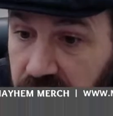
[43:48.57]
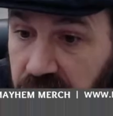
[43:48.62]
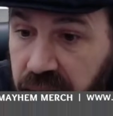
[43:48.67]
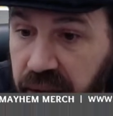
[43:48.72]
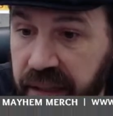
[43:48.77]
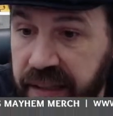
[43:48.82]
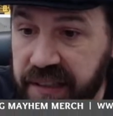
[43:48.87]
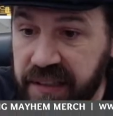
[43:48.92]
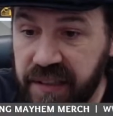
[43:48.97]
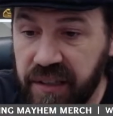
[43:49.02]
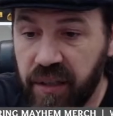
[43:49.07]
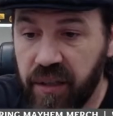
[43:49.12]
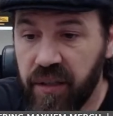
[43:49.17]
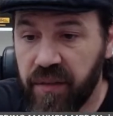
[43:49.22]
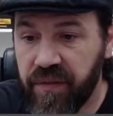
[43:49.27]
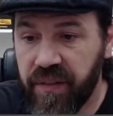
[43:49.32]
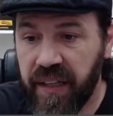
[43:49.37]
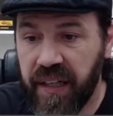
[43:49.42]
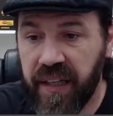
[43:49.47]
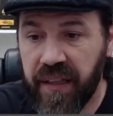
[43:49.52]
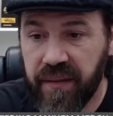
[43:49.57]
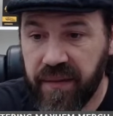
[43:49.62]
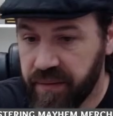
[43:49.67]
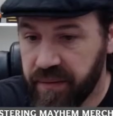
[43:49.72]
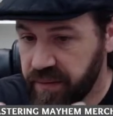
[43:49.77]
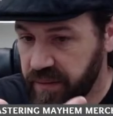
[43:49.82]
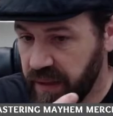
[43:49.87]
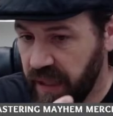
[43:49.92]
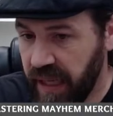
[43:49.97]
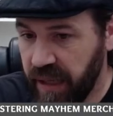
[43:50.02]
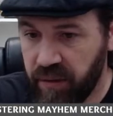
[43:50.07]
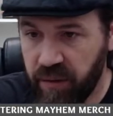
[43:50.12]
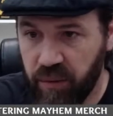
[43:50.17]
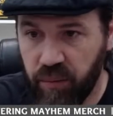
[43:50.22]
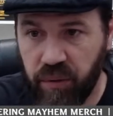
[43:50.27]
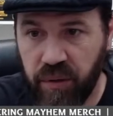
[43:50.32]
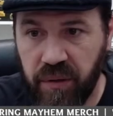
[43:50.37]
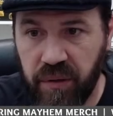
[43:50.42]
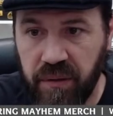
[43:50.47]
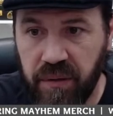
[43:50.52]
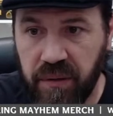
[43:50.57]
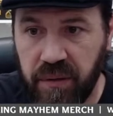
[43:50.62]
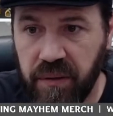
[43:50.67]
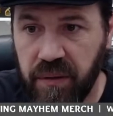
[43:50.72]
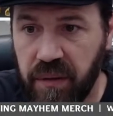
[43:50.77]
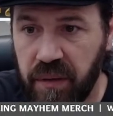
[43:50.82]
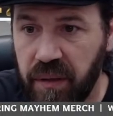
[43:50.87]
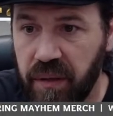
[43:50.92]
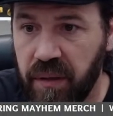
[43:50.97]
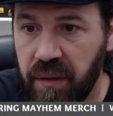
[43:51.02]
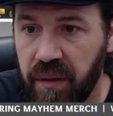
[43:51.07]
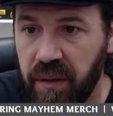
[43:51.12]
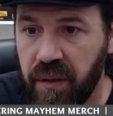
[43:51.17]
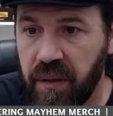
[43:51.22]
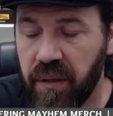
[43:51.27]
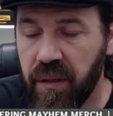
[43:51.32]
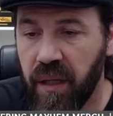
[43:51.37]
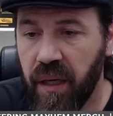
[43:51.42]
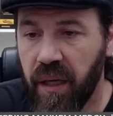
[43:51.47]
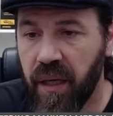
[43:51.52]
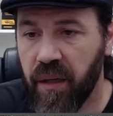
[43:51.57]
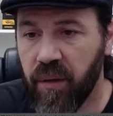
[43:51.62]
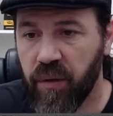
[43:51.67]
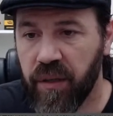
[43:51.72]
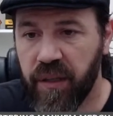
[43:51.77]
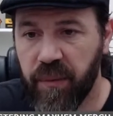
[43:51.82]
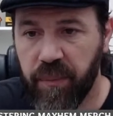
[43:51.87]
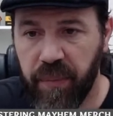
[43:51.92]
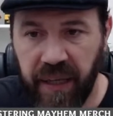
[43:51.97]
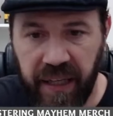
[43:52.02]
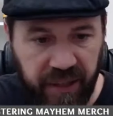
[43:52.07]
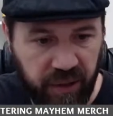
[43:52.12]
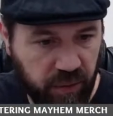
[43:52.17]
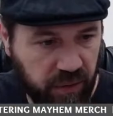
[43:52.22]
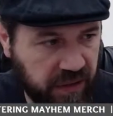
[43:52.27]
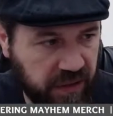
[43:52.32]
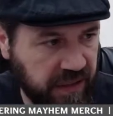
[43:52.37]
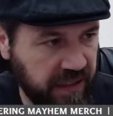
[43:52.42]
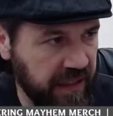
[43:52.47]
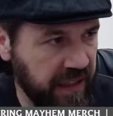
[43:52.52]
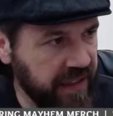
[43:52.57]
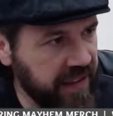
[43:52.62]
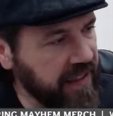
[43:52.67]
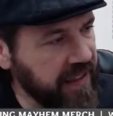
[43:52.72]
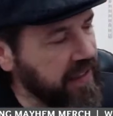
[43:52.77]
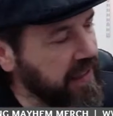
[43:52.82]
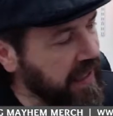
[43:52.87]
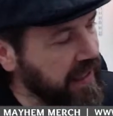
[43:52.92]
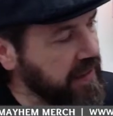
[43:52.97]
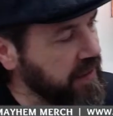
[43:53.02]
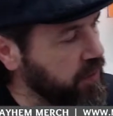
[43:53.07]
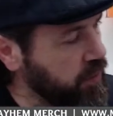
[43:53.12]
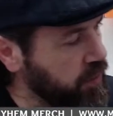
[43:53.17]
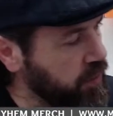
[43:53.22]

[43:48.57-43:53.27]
Let us know. If not, Ira will uh, yes, run it by you once again. I think Kylie